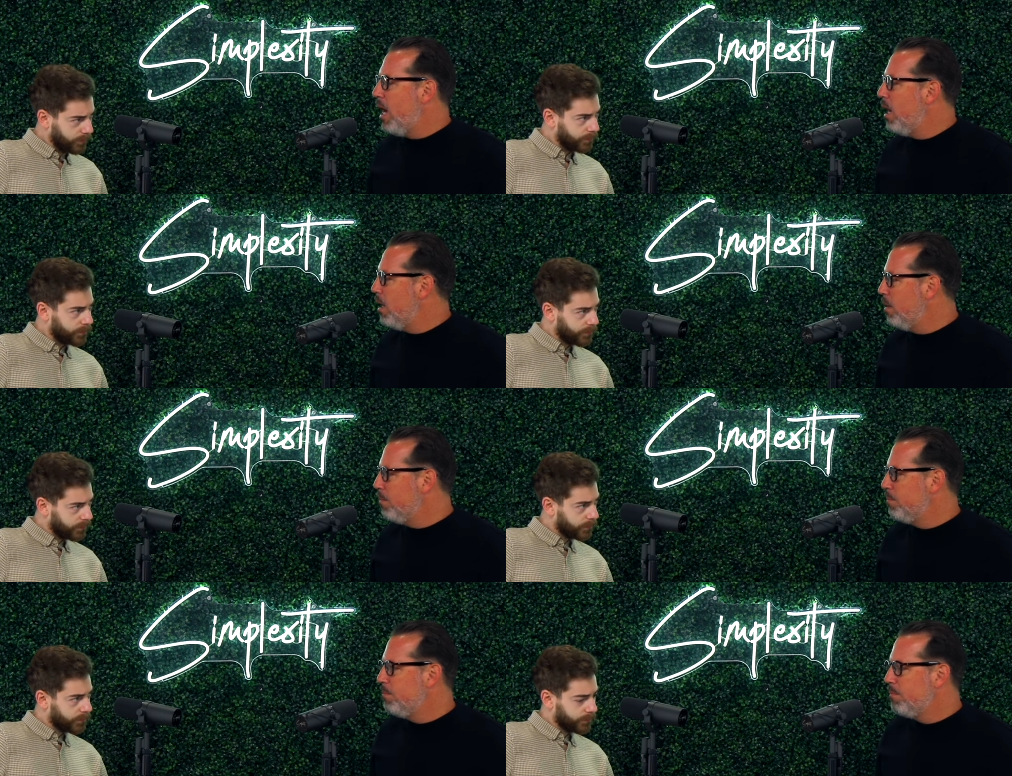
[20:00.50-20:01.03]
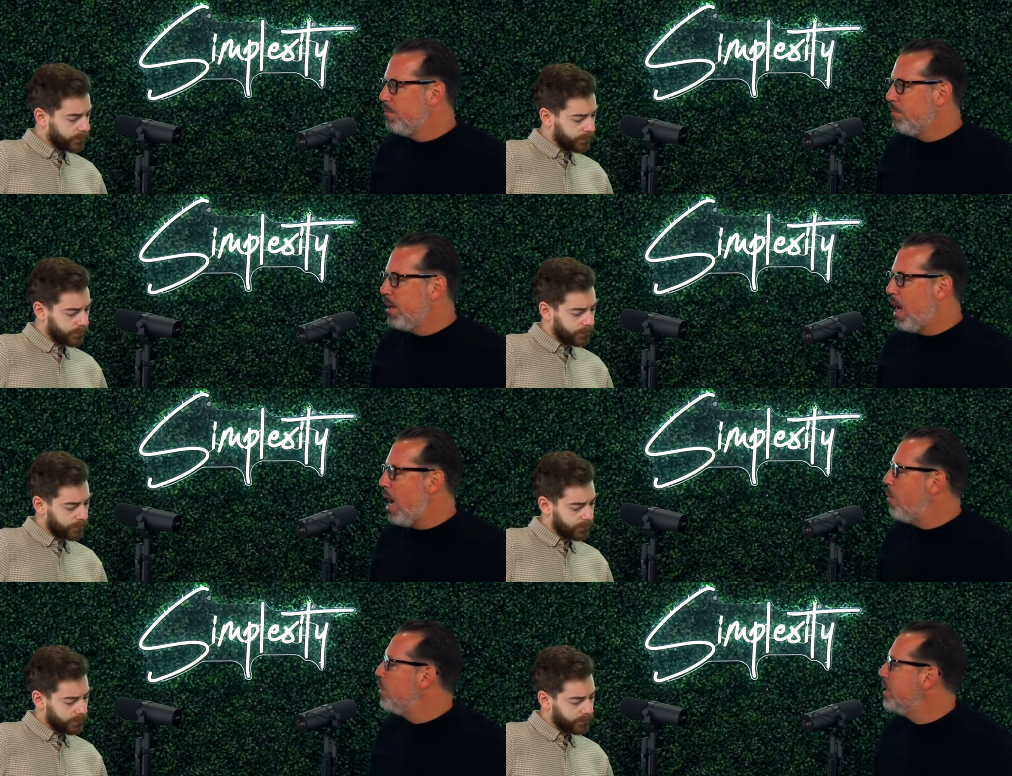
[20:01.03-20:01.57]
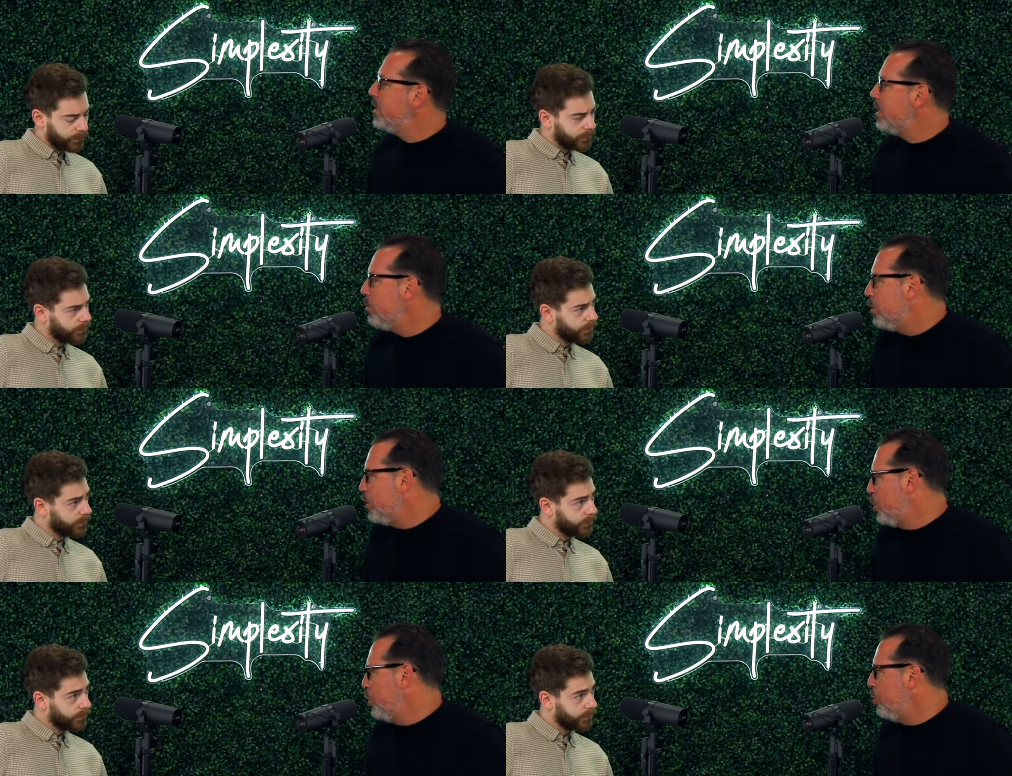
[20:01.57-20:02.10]
Speaker 1: I want to see
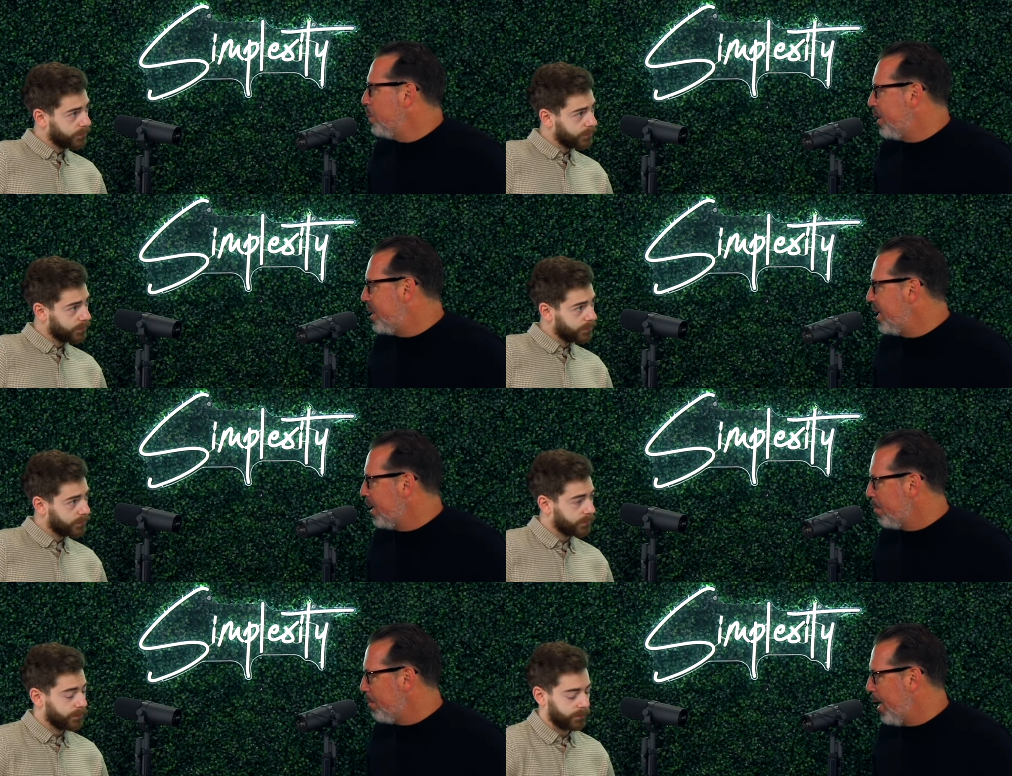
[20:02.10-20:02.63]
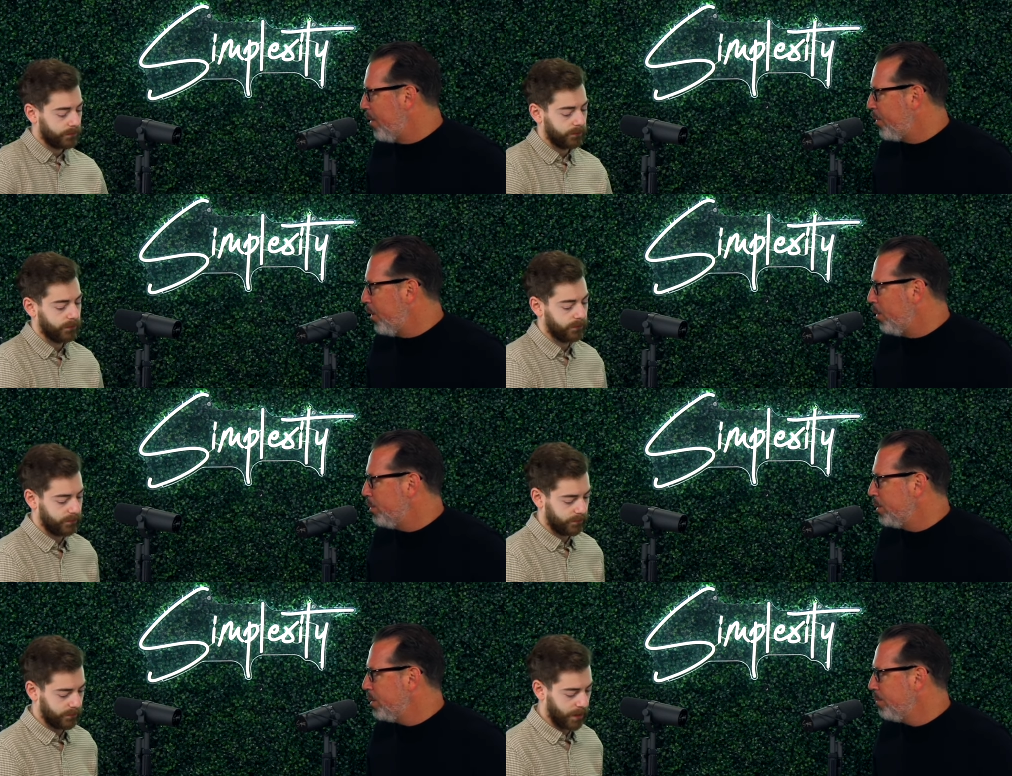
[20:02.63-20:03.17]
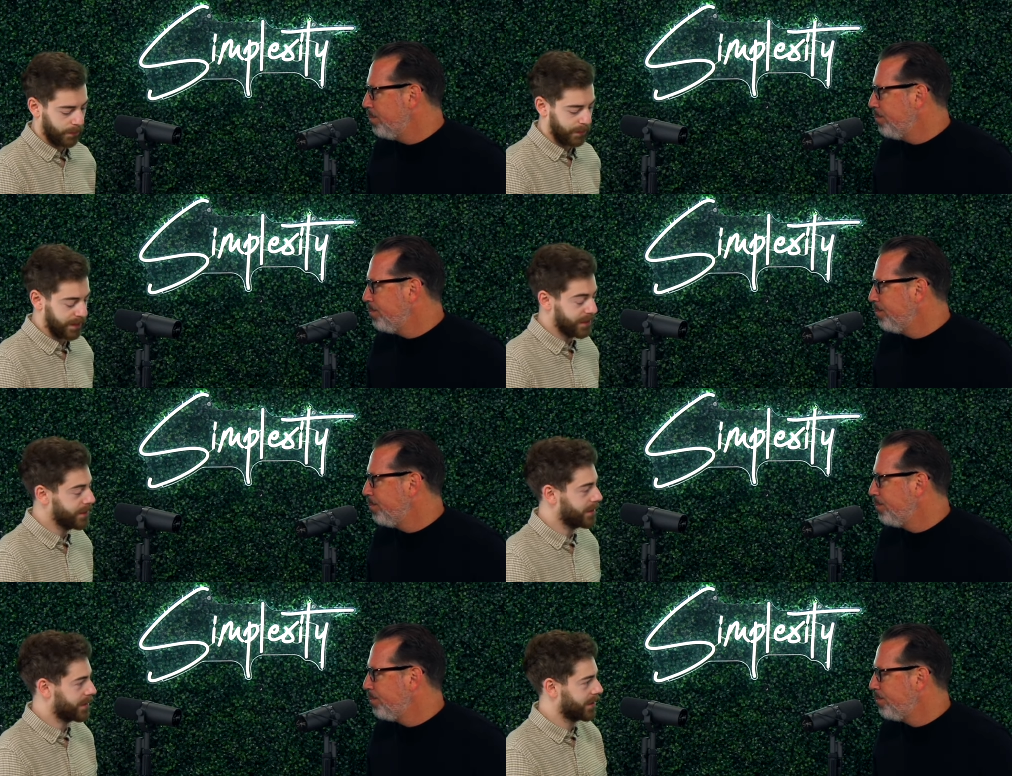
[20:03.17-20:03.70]
what you would think about those.
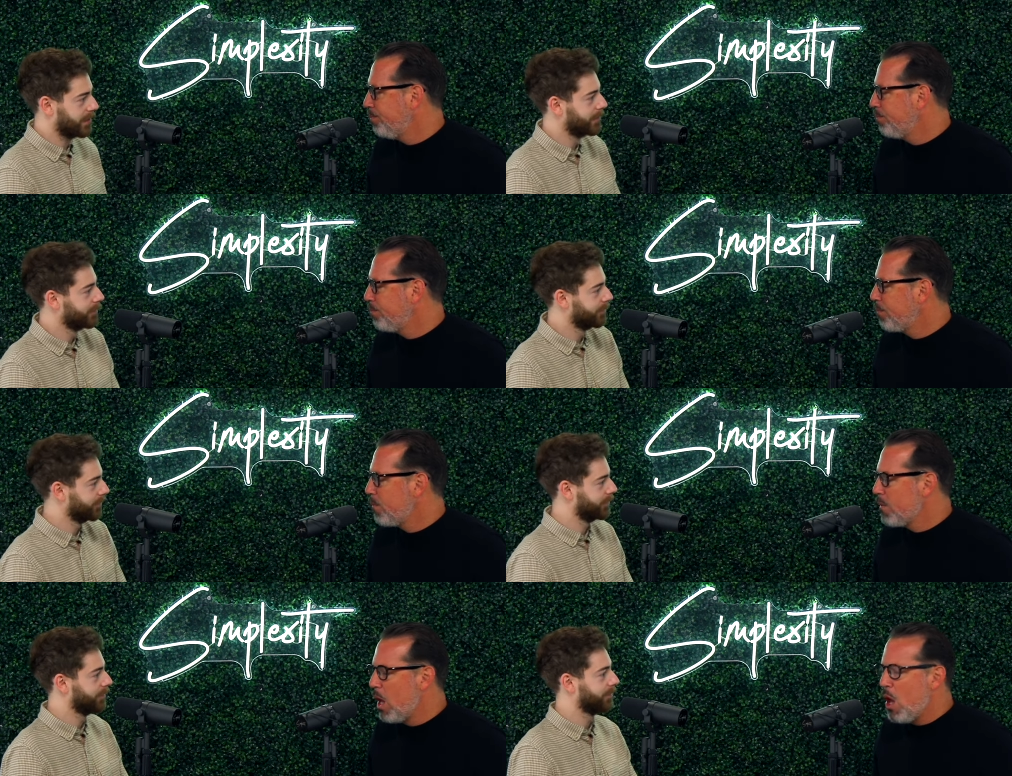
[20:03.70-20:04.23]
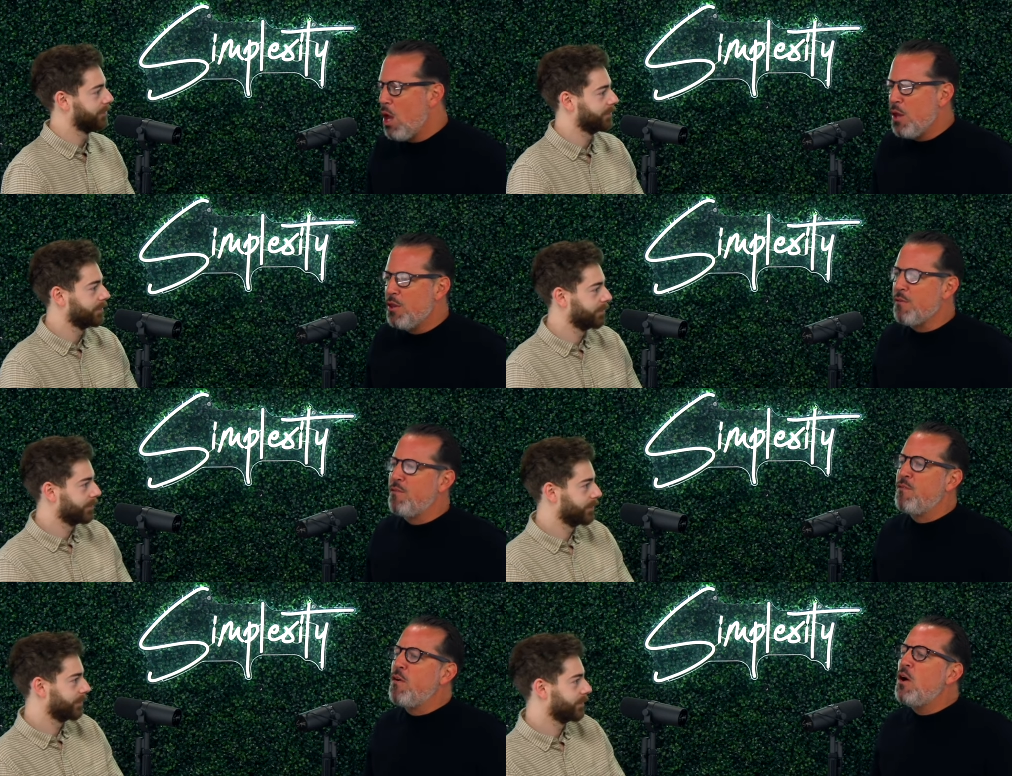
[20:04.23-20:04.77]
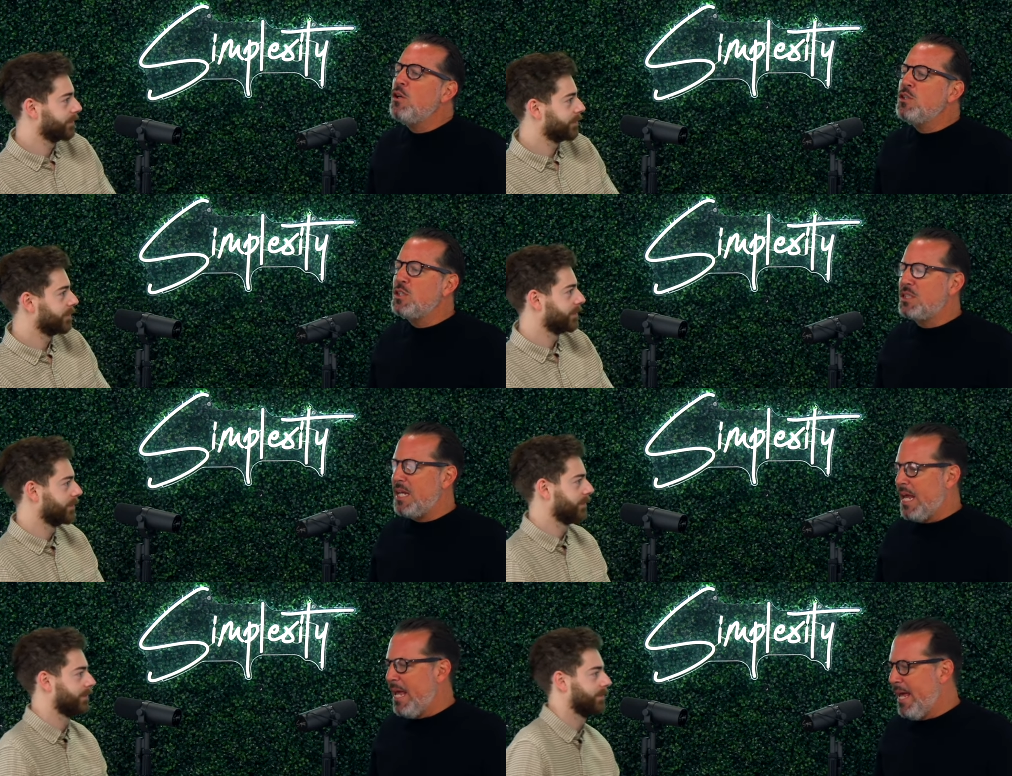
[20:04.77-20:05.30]
Please. The
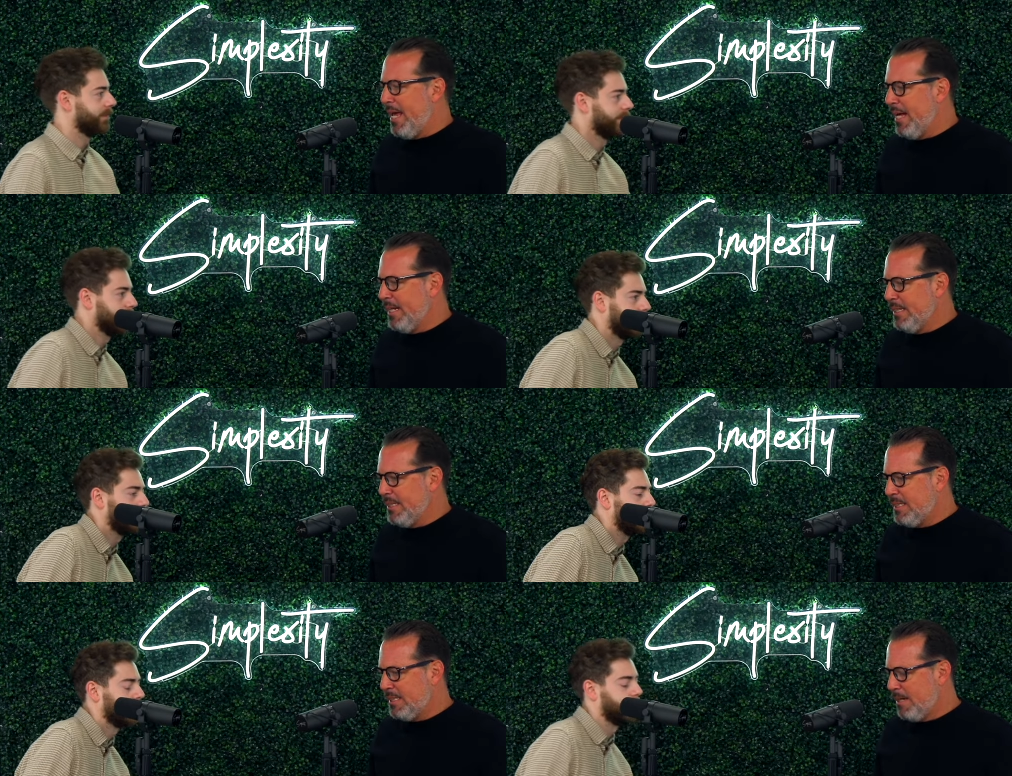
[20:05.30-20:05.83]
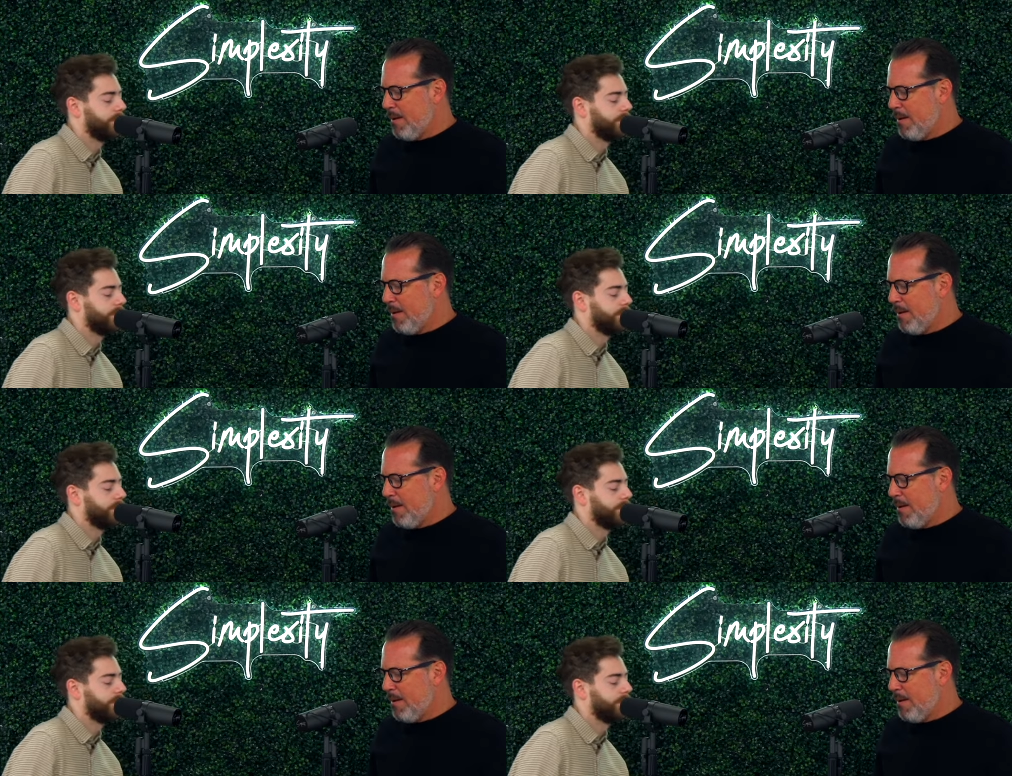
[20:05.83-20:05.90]
first is,